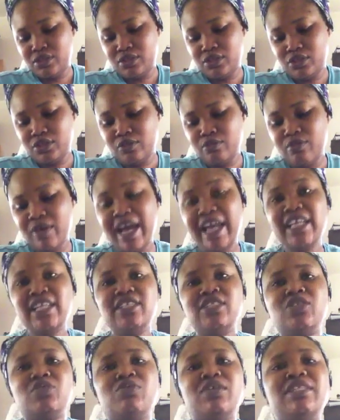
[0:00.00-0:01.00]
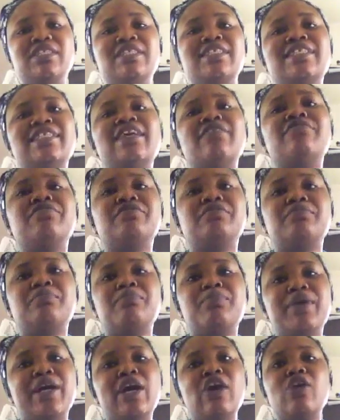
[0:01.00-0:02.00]
So mine is 27,
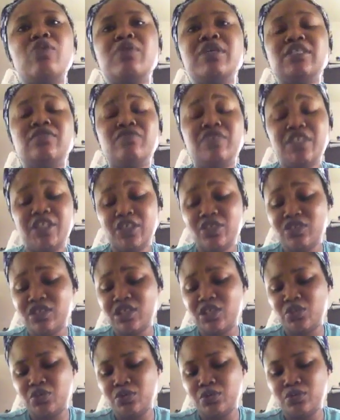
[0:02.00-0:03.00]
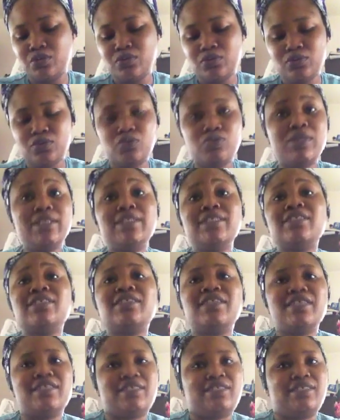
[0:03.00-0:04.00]
but I always reduce it to
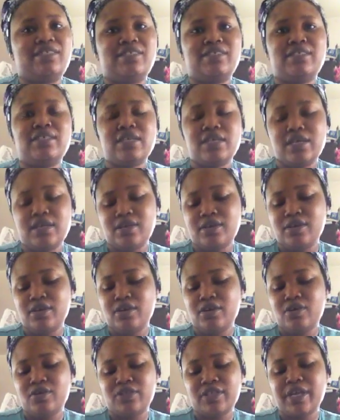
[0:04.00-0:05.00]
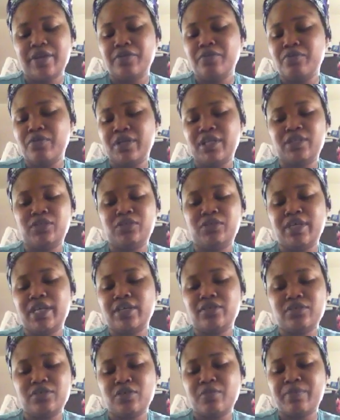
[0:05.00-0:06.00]
26 because I don't want it to get
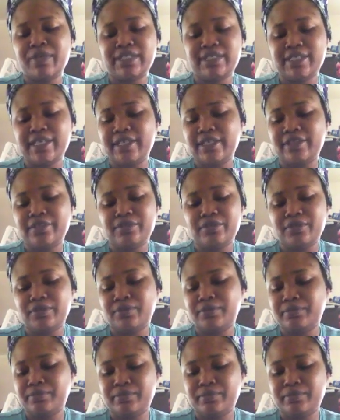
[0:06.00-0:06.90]
to the upper side. I don't know.